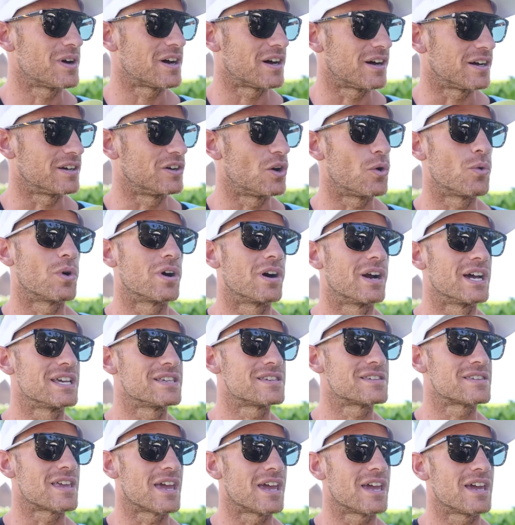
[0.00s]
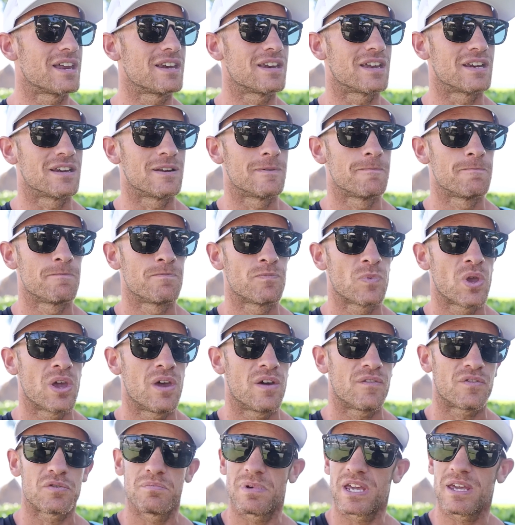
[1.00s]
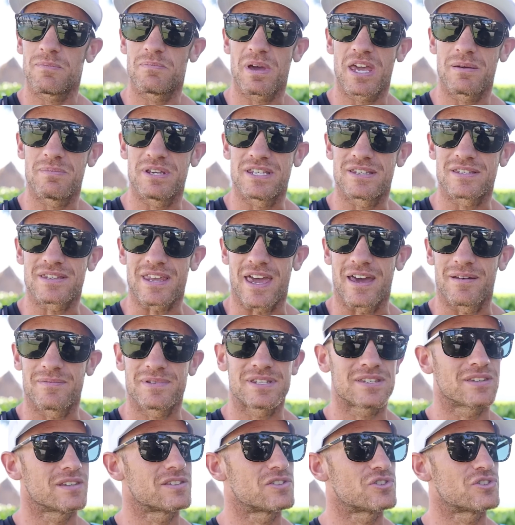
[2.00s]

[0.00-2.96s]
I know where I stand. And for me, baby steps.